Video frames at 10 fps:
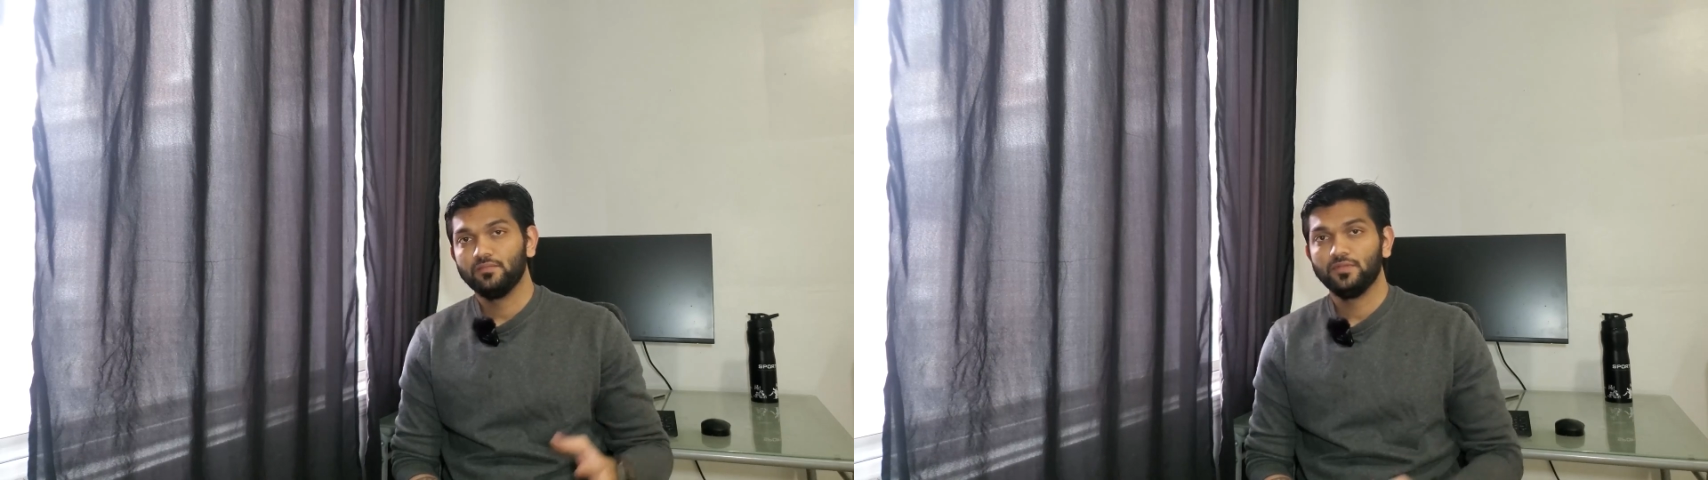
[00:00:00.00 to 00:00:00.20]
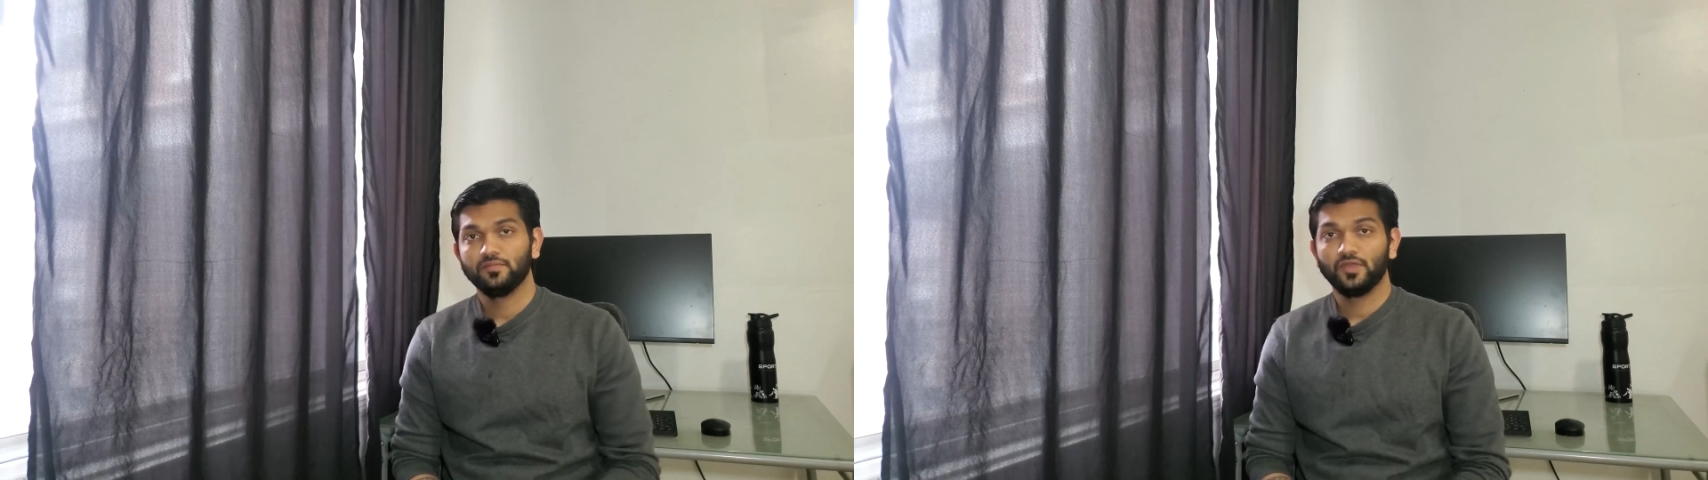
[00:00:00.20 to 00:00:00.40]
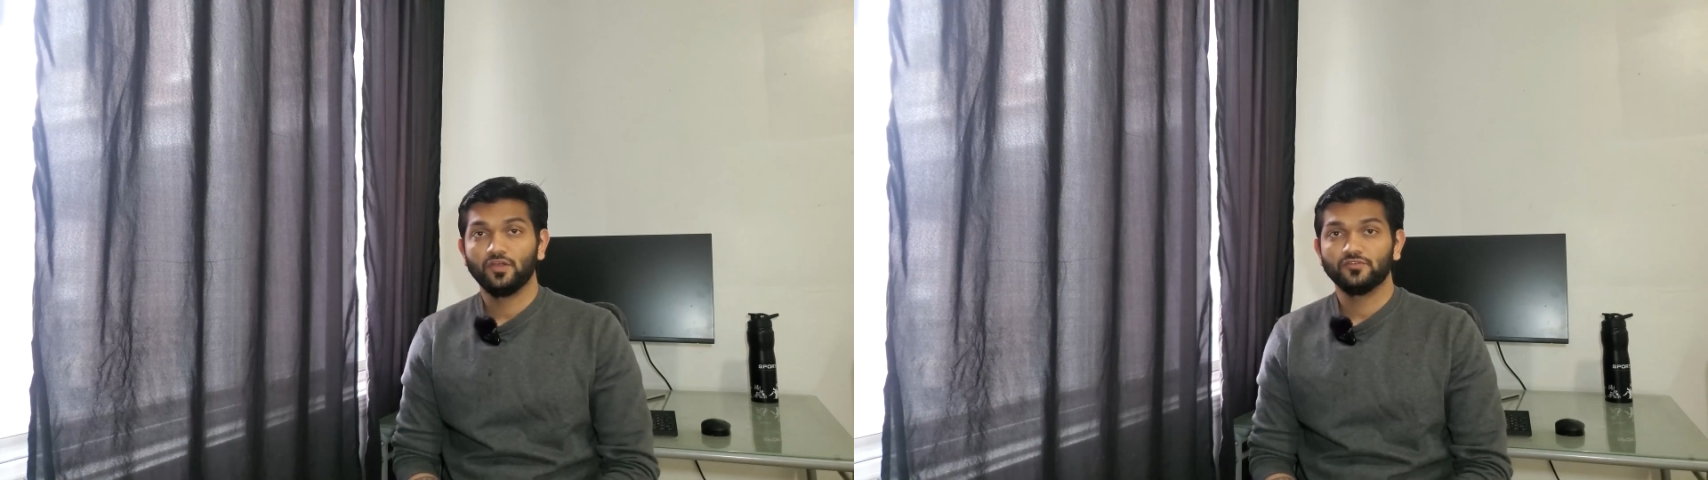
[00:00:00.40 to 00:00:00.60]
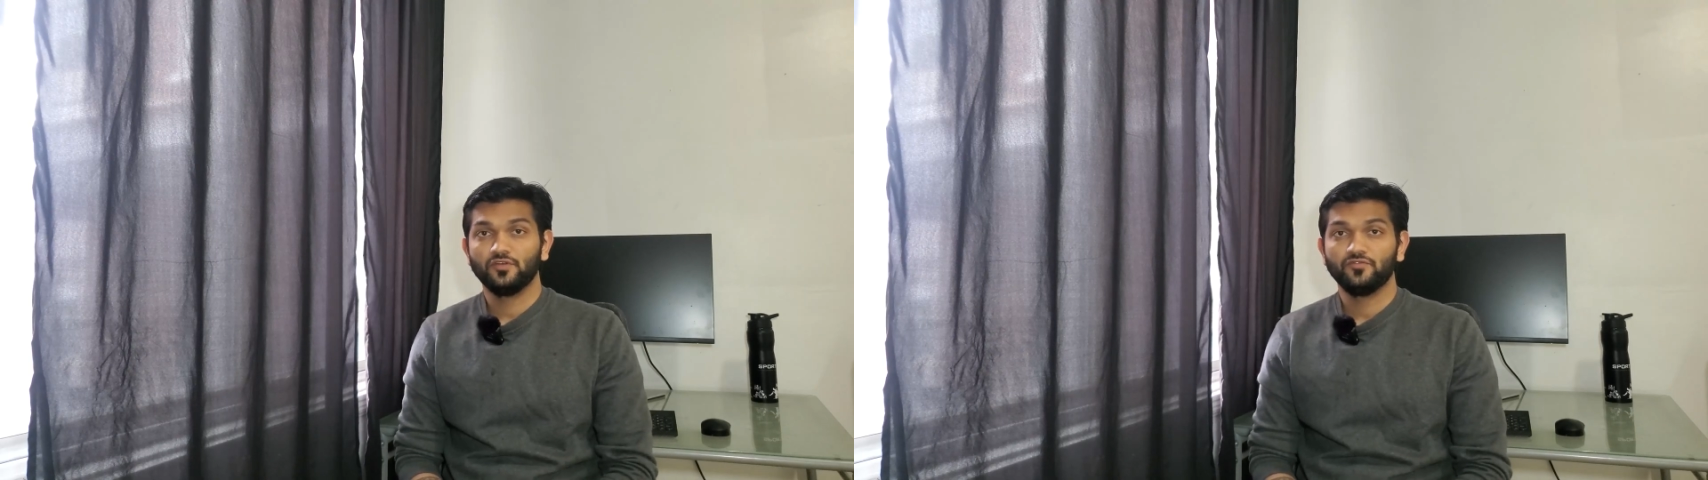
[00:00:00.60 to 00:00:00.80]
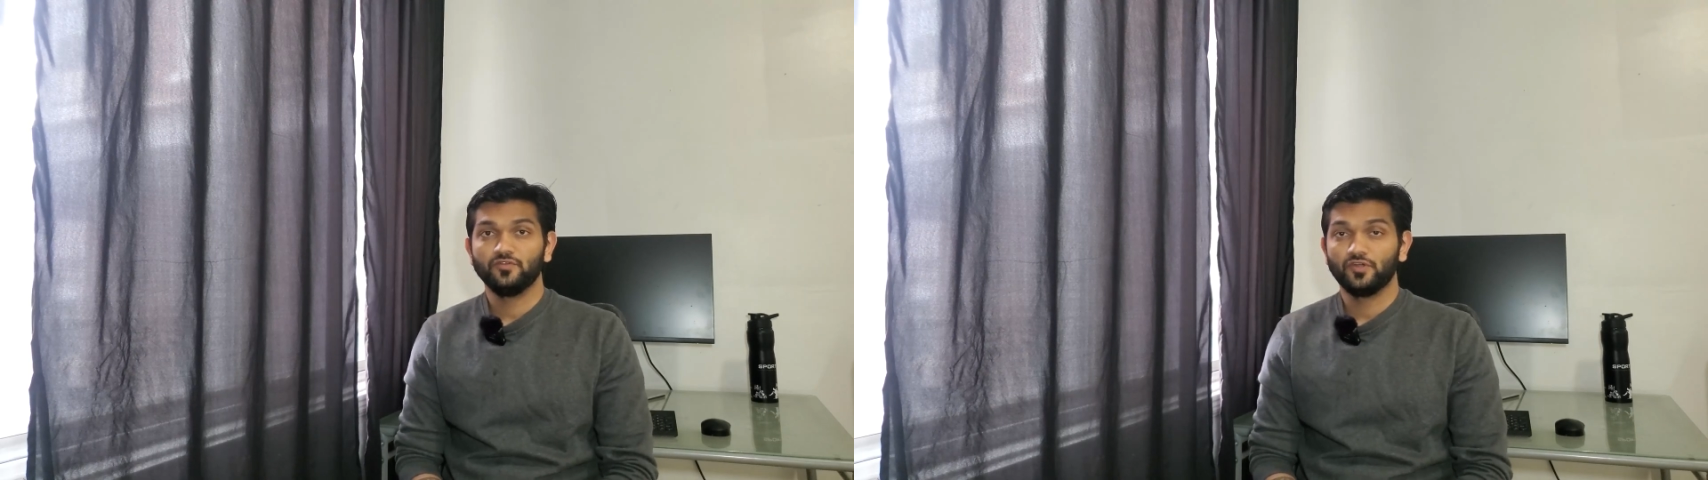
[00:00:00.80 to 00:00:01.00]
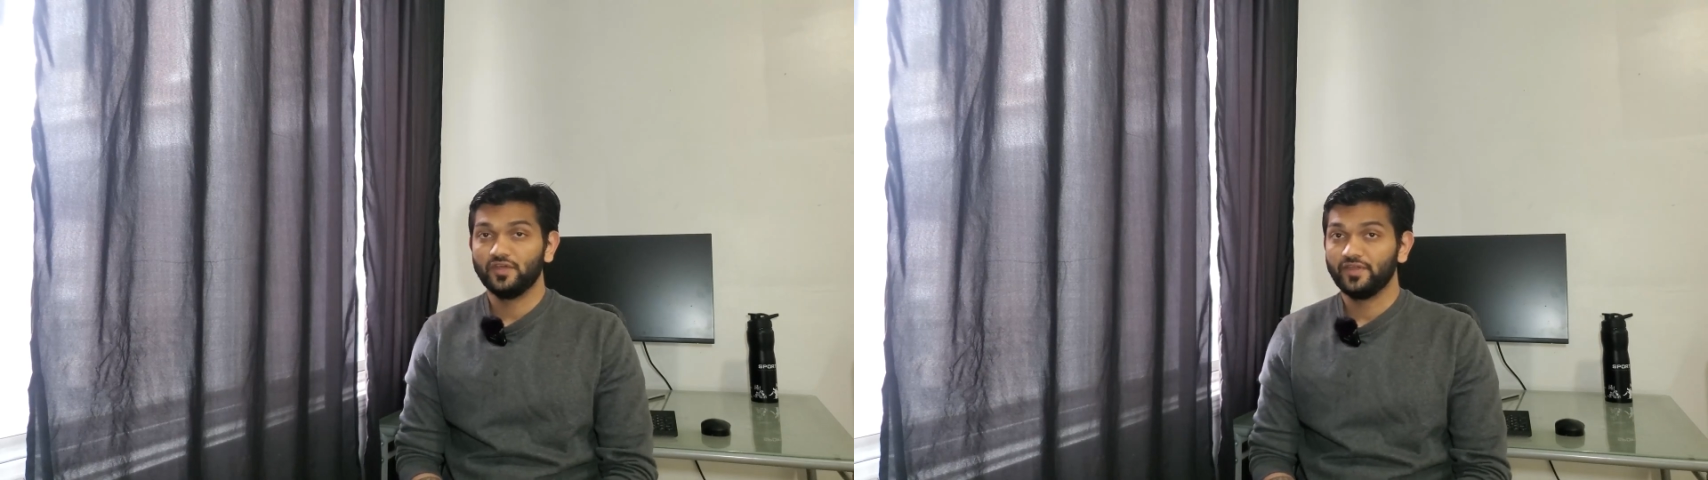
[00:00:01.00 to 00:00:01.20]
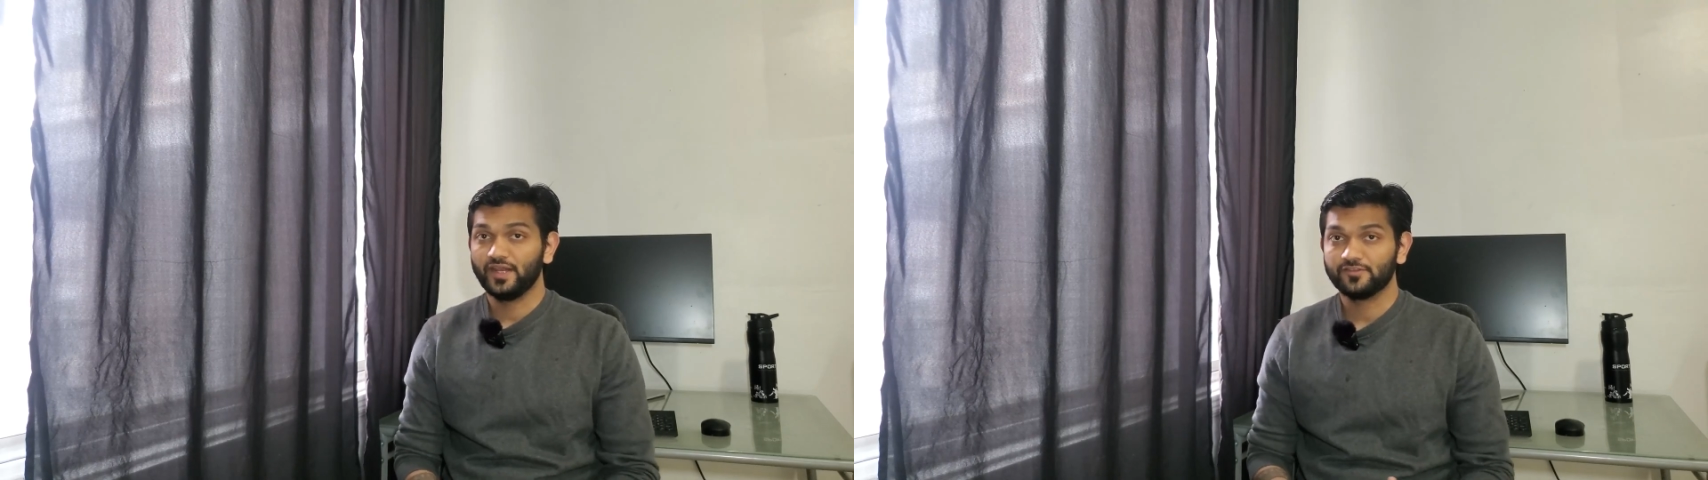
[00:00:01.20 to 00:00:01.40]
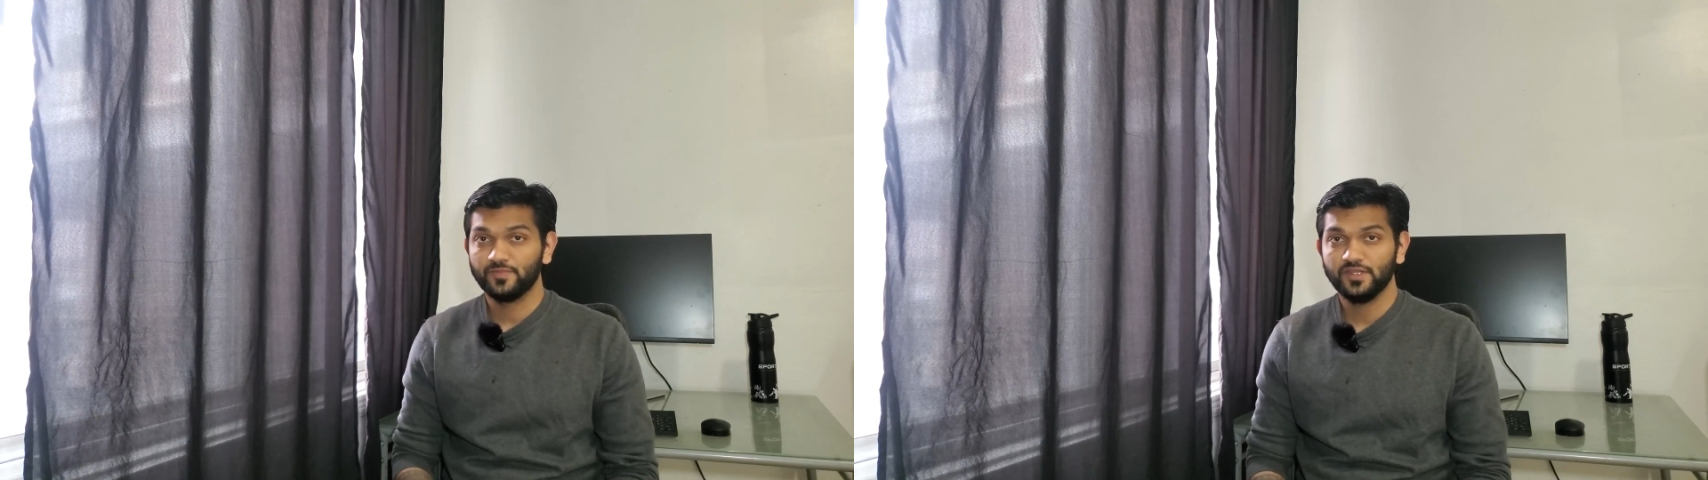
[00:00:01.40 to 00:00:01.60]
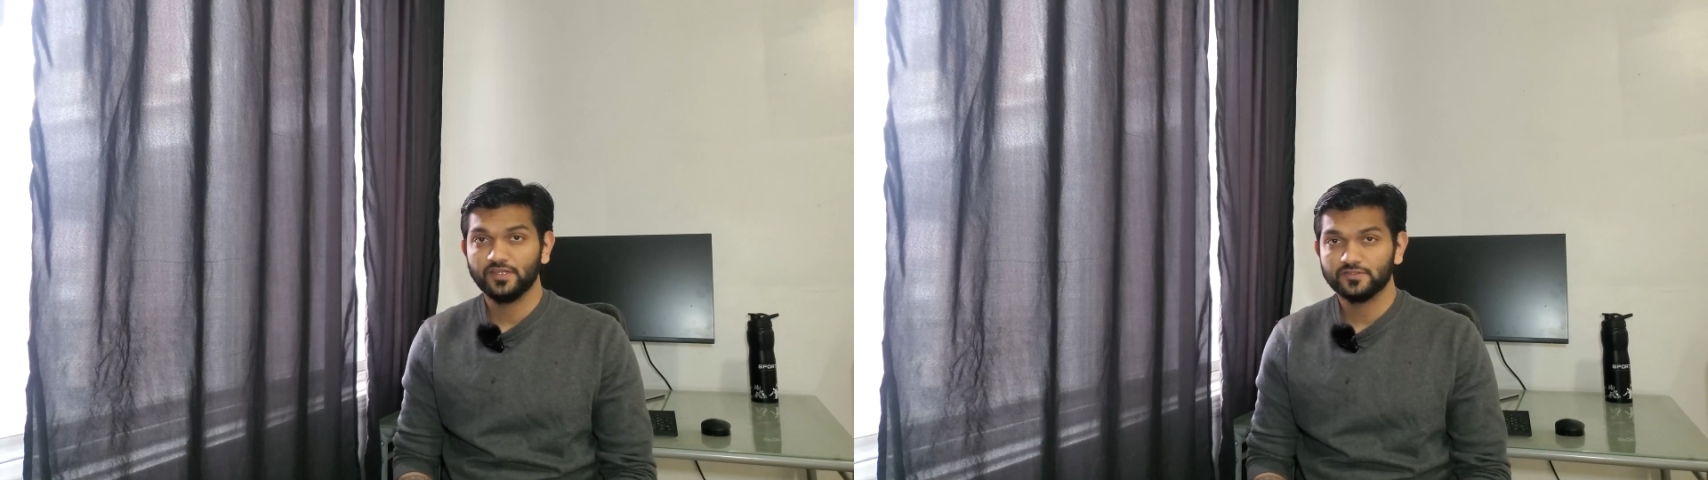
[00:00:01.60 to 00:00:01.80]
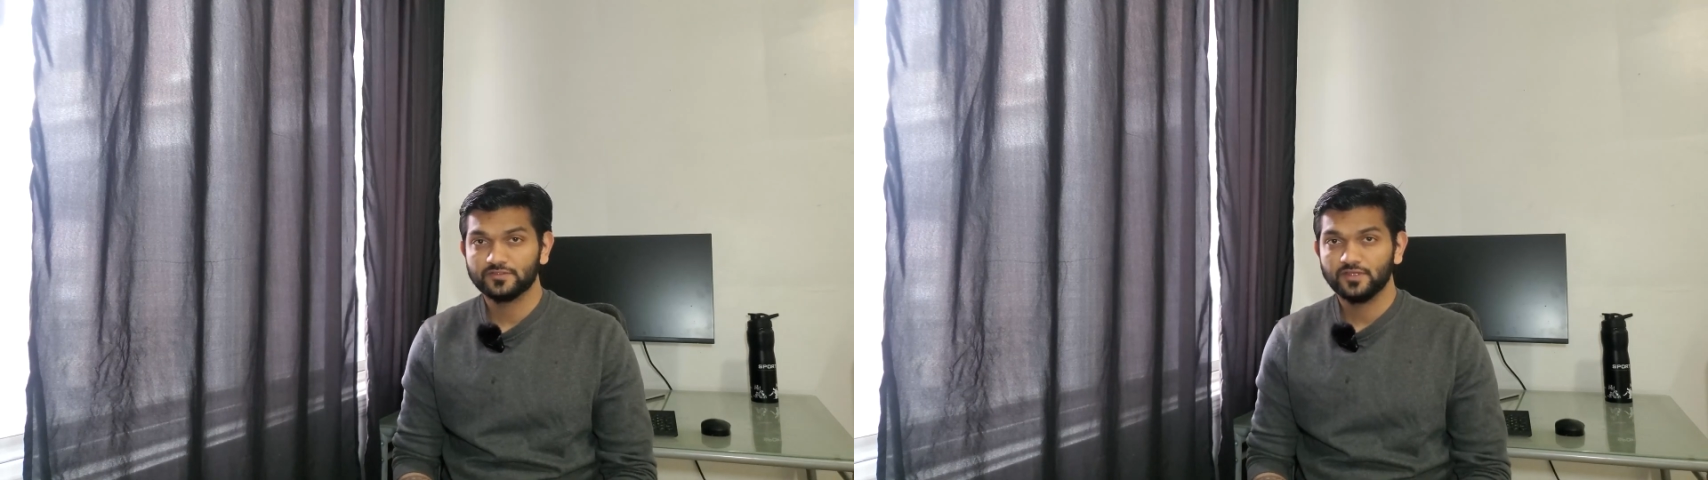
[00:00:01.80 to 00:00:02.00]
But because of not having an
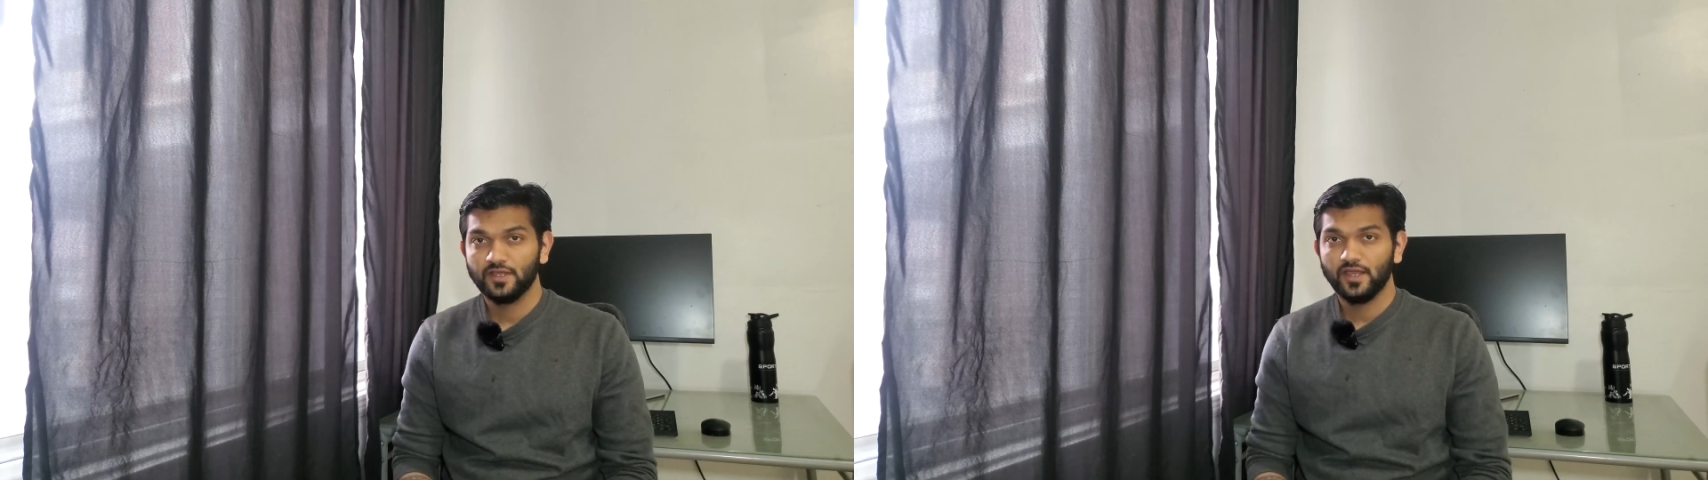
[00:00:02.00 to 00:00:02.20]
experience